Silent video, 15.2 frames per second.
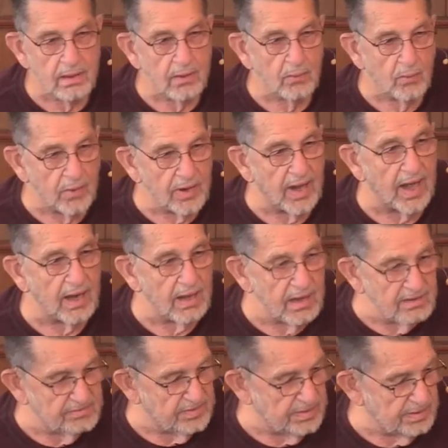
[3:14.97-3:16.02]
We're not
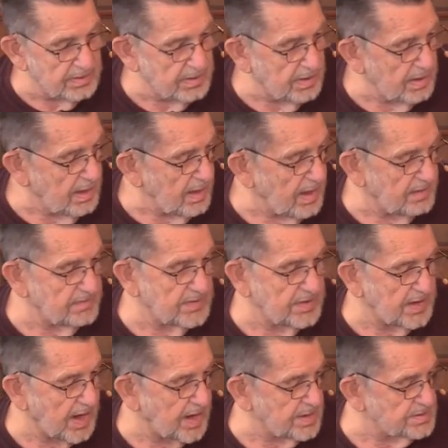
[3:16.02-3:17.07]
living in the
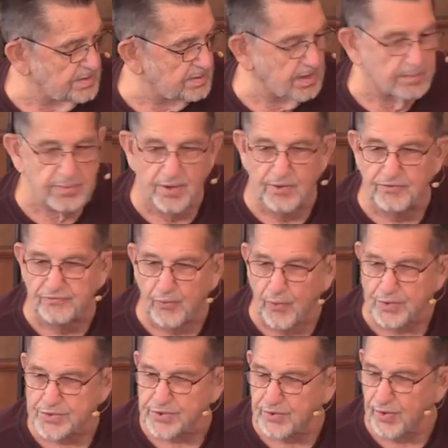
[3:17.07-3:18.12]
days that they built
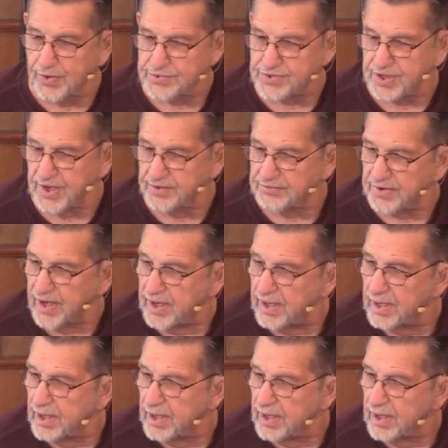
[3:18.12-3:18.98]
forts across the country.